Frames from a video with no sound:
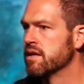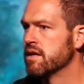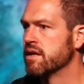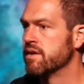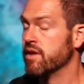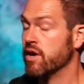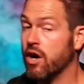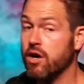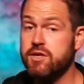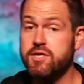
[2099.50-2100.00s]

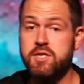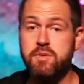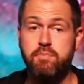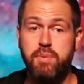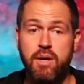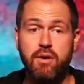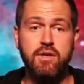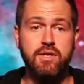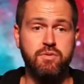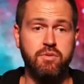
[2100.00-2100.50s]
that our
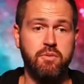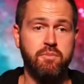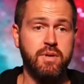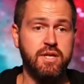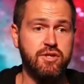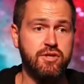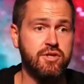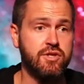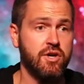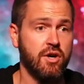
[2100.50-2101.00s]
spirits would be
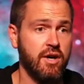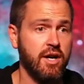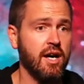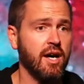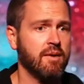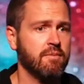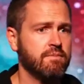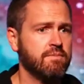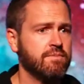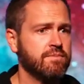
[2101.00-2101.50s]
stirred
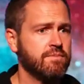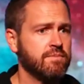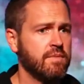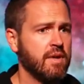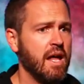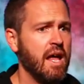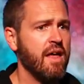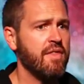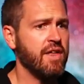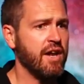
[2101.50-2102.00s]
up,
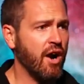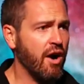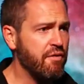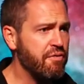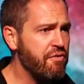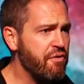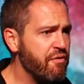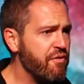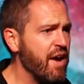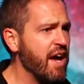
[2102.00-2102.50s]
that our
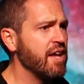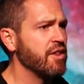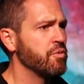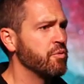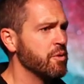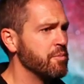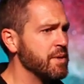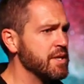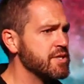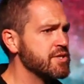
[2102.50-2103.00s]
faith
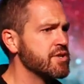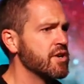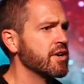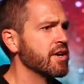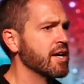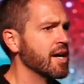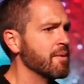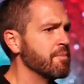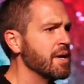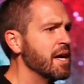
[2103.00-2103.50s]
would be
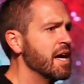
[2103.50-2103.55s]
stirred up.